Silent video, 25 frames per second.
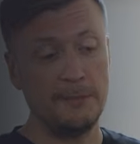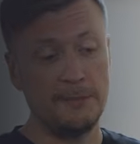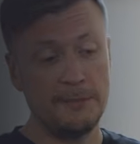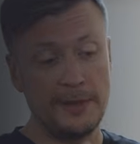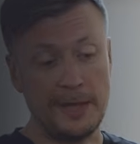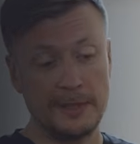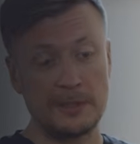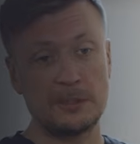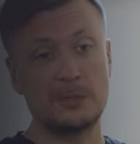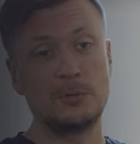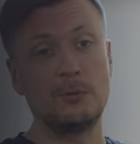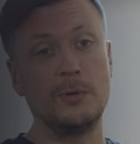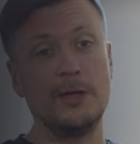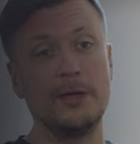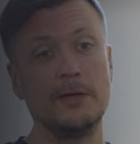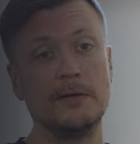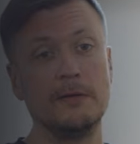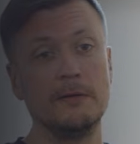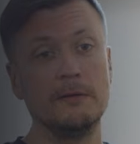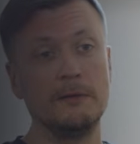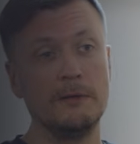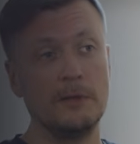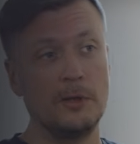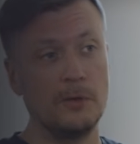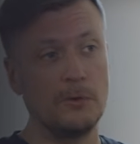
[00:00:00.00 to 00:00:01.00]
that's
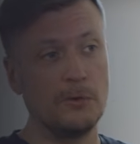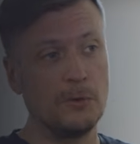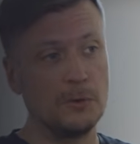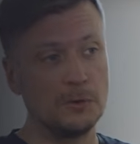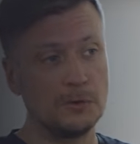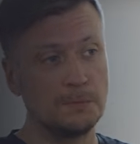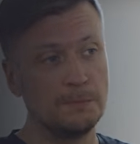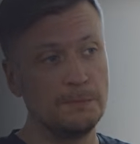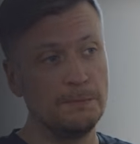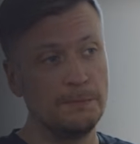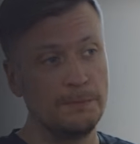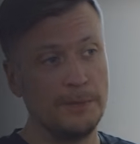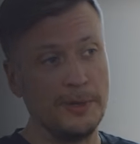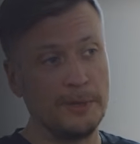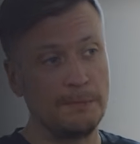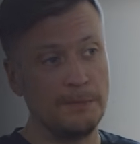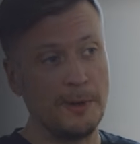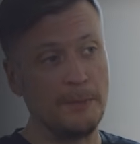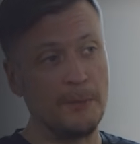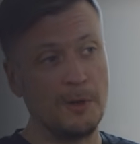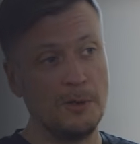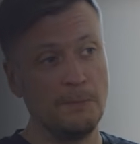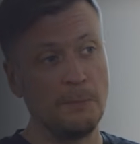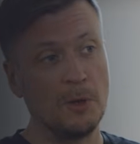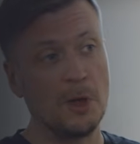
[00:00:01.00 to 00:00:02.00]
when those big
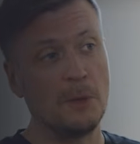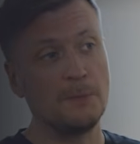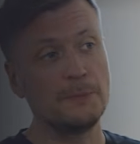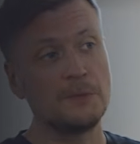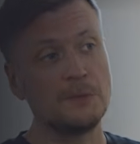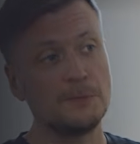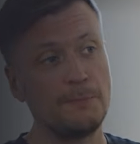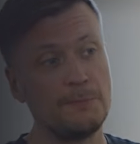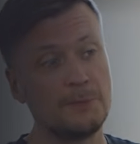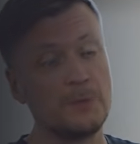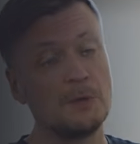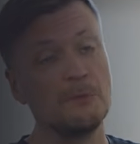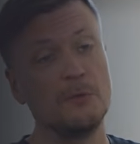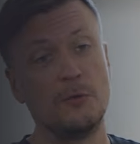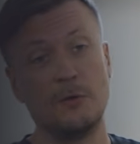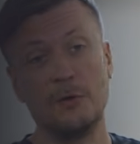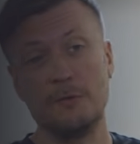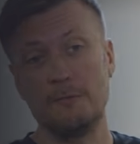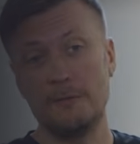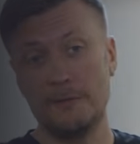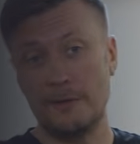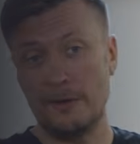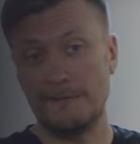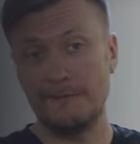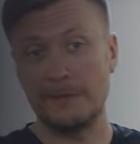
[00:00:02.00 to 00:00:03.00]
memory blobs
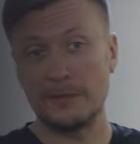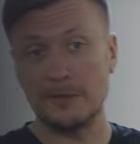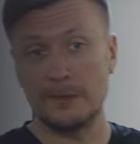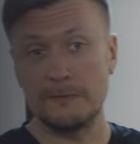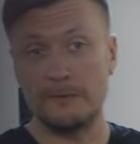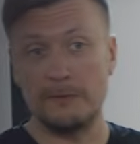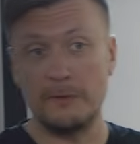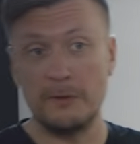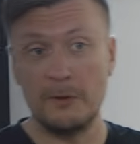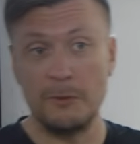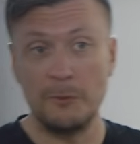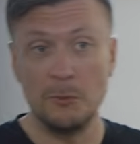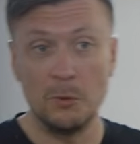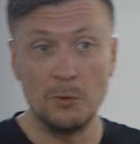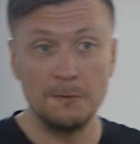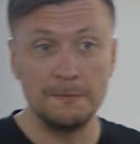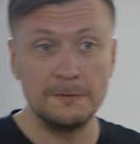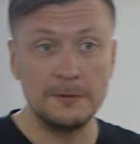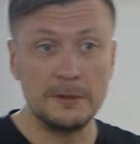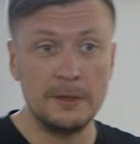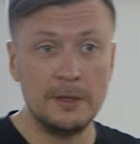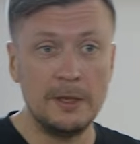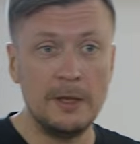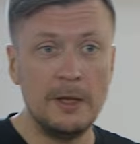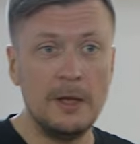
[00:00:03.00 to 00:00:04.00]
were effectively
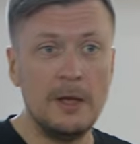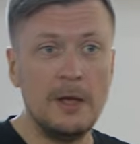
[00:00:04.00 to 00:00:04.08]
removed.